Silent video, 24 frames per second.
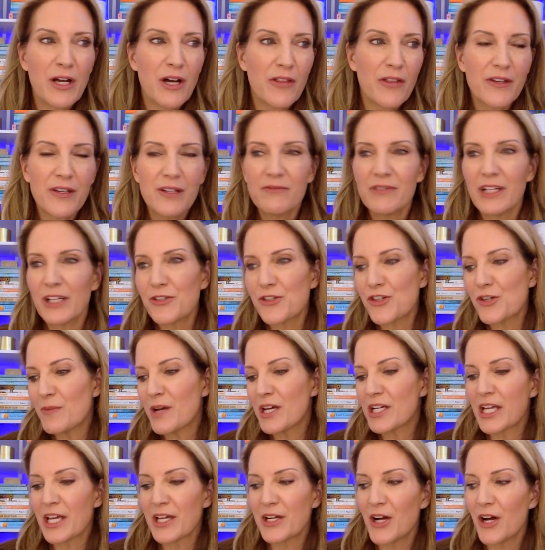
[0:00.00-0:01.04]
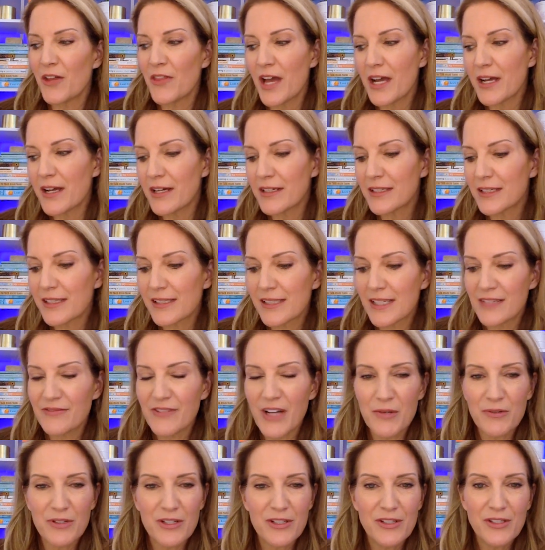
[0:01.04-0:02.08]
all the investor money and all that kind of stuff,
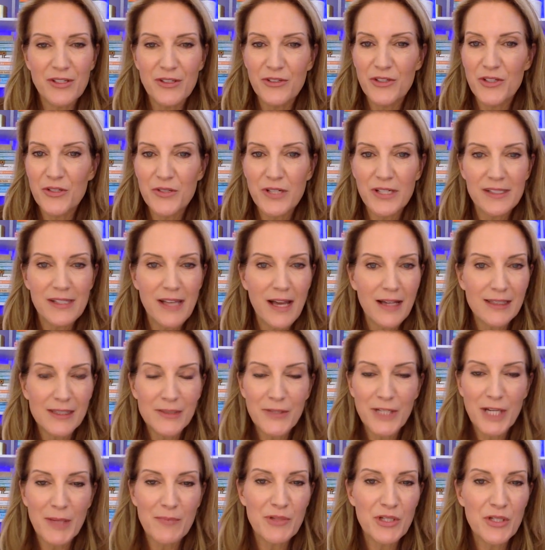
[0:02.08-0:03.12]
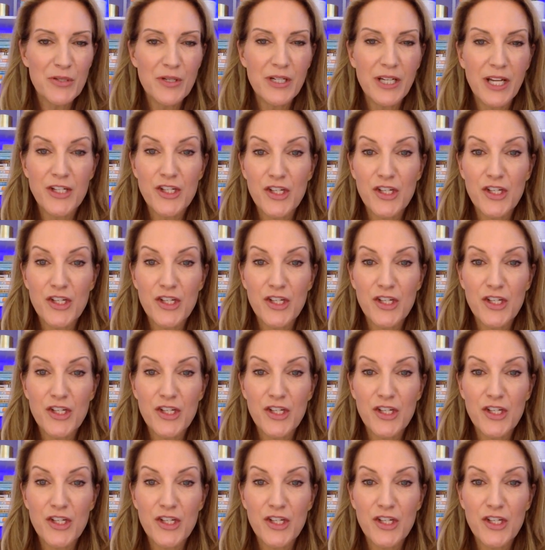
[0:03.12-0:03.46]
I would still do exactly what I'm doing.